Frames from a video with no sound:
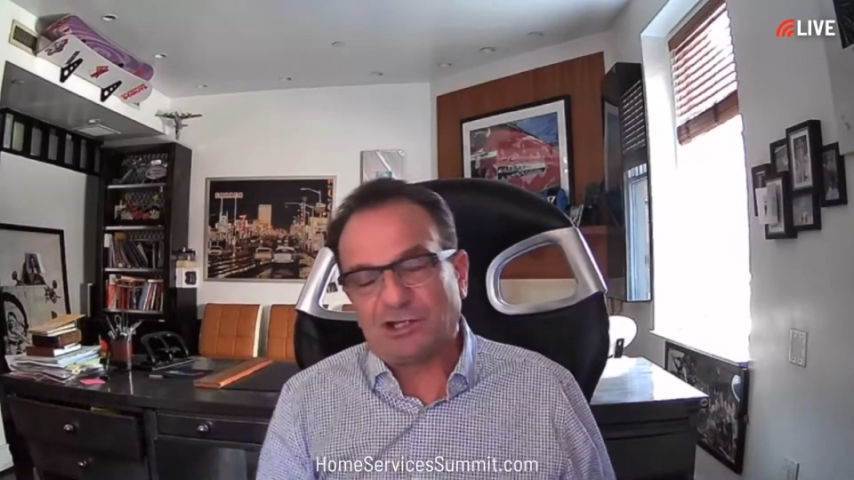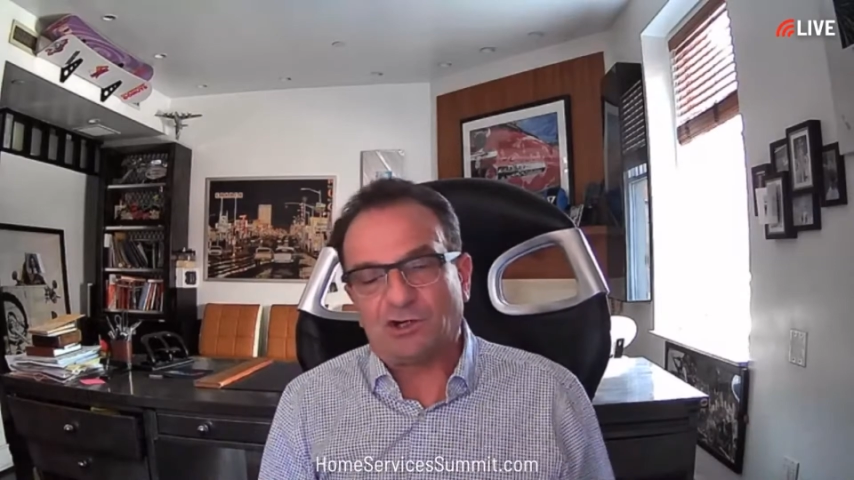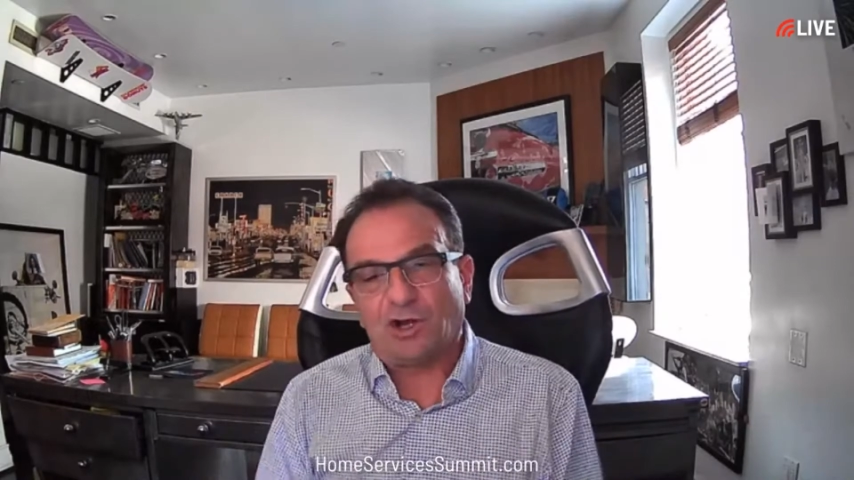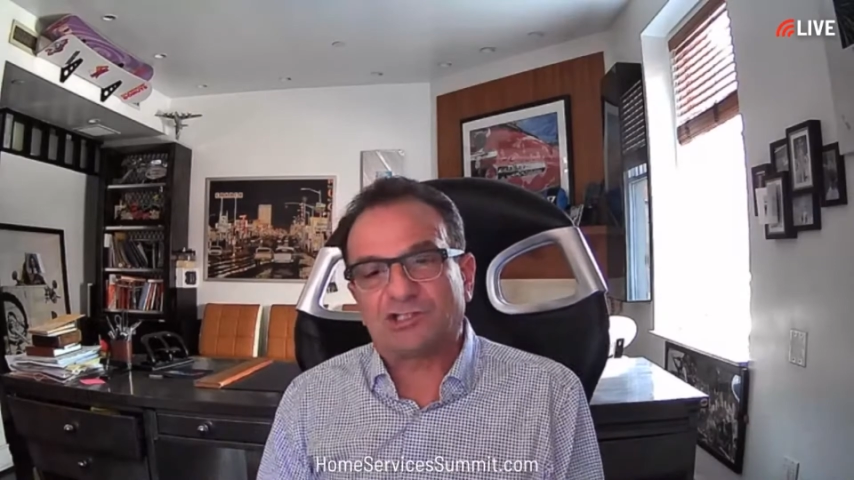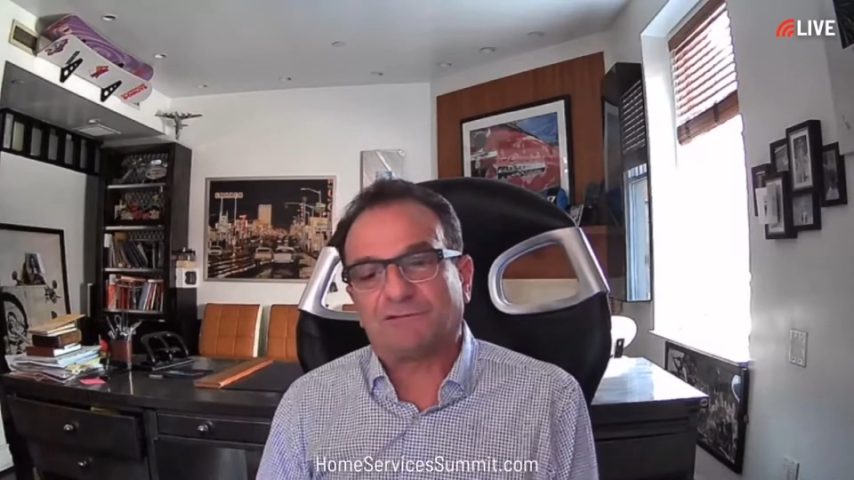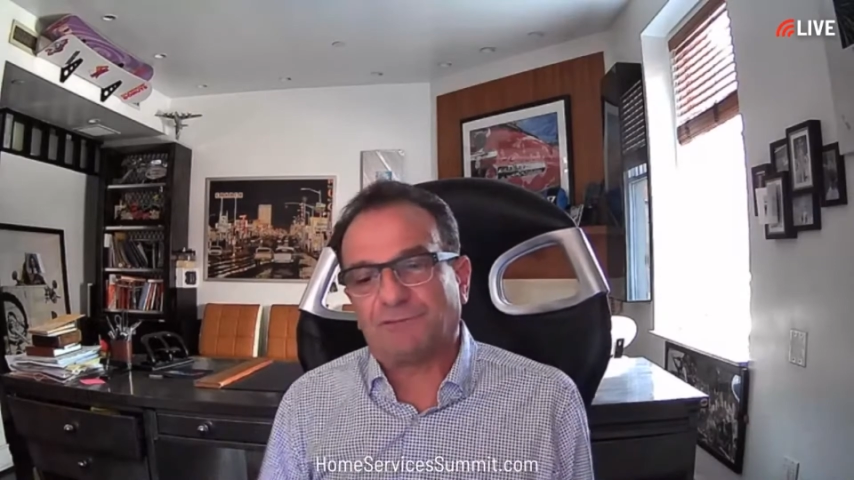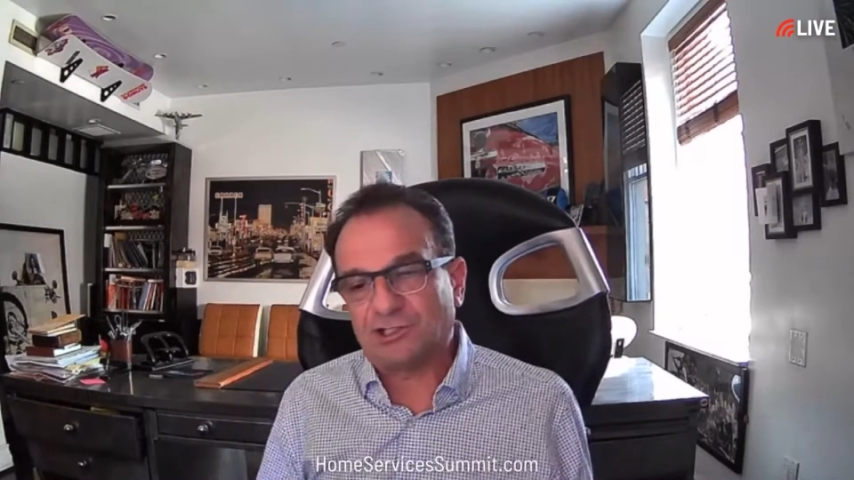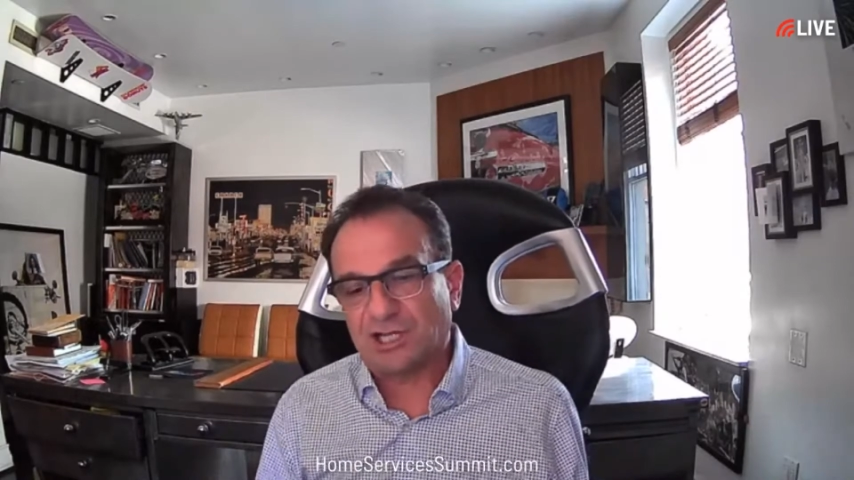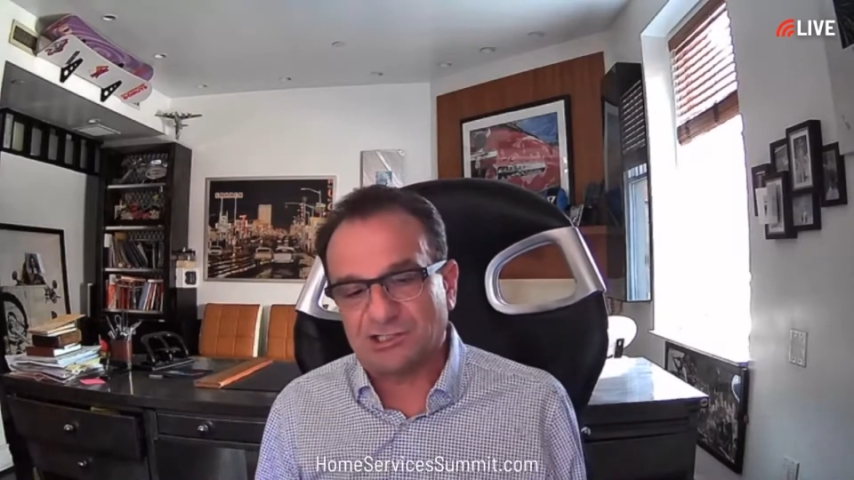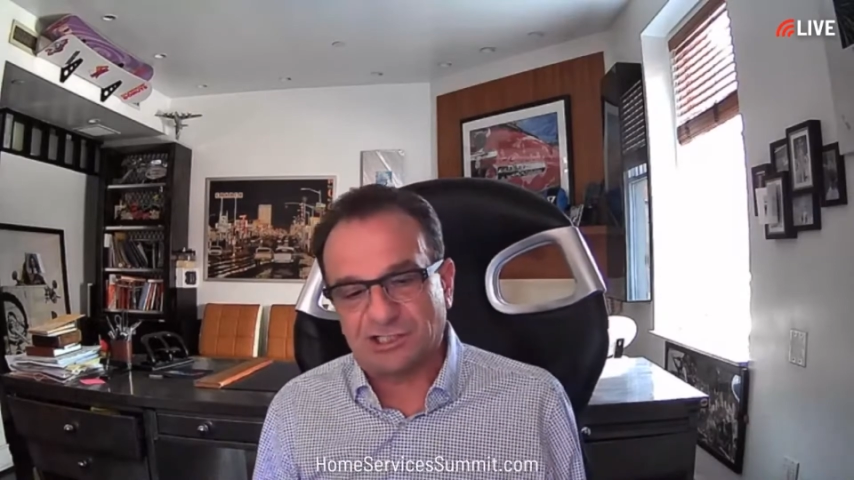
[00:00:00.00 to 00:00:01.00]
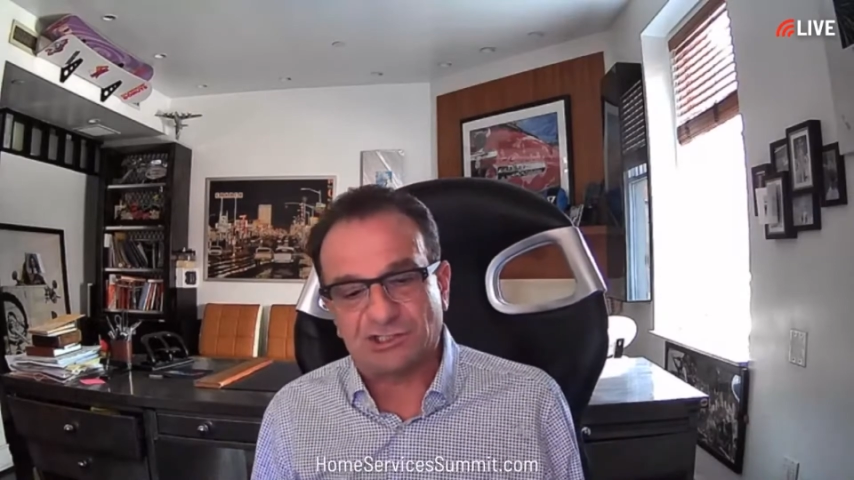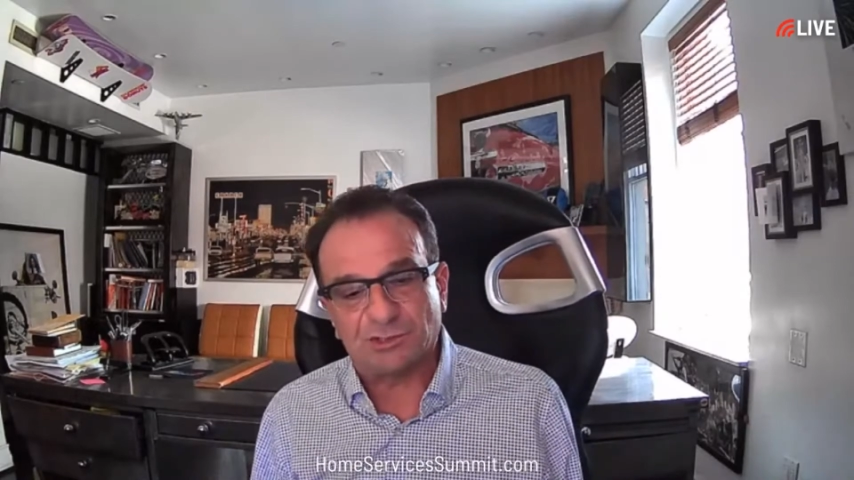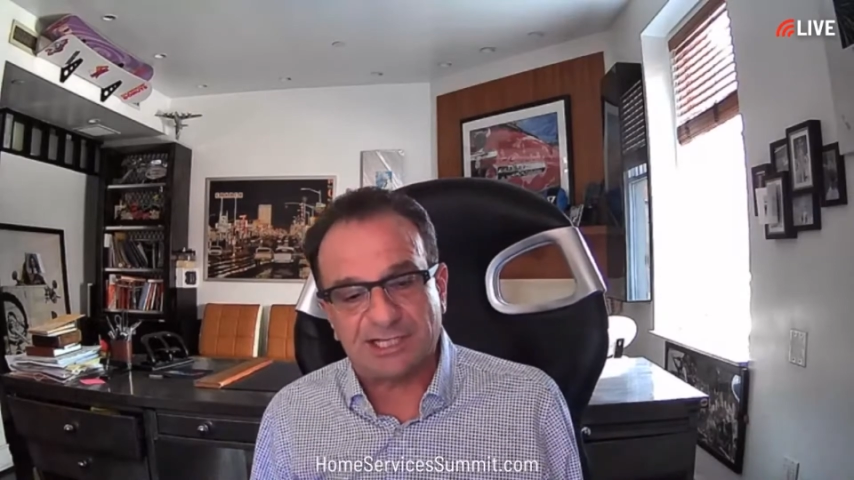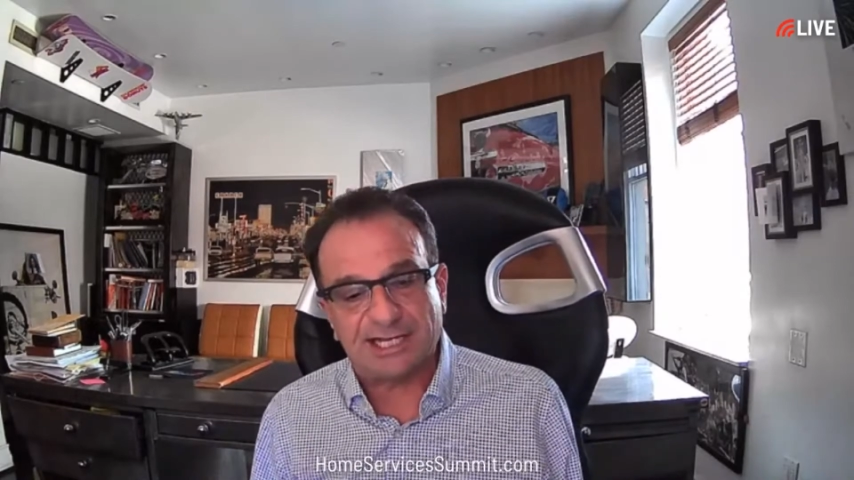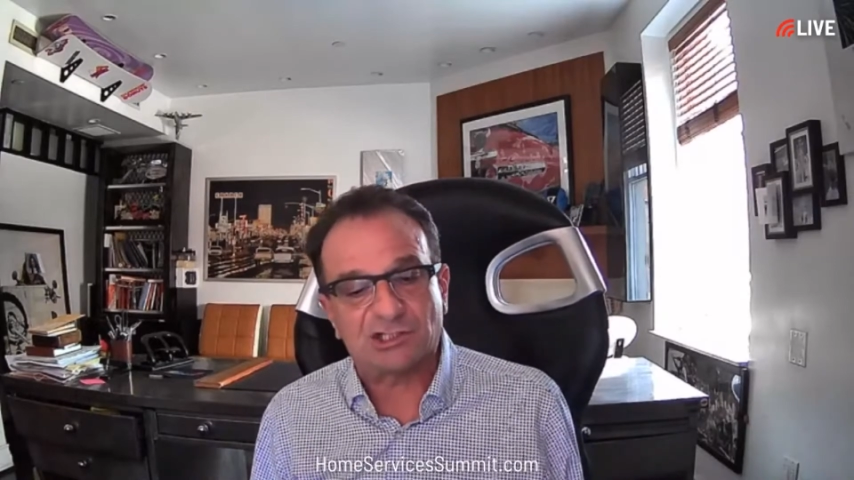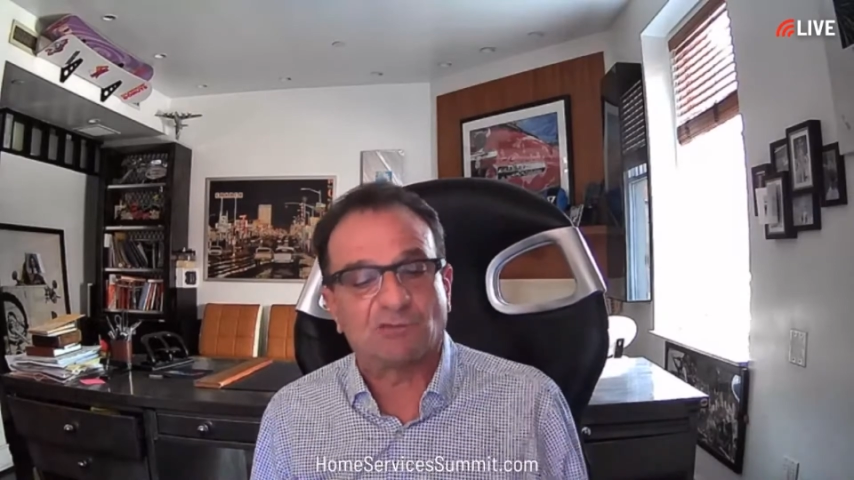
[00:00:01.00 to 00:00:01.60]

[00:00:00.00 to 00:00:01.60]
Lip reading: the cost to franchisees to attend.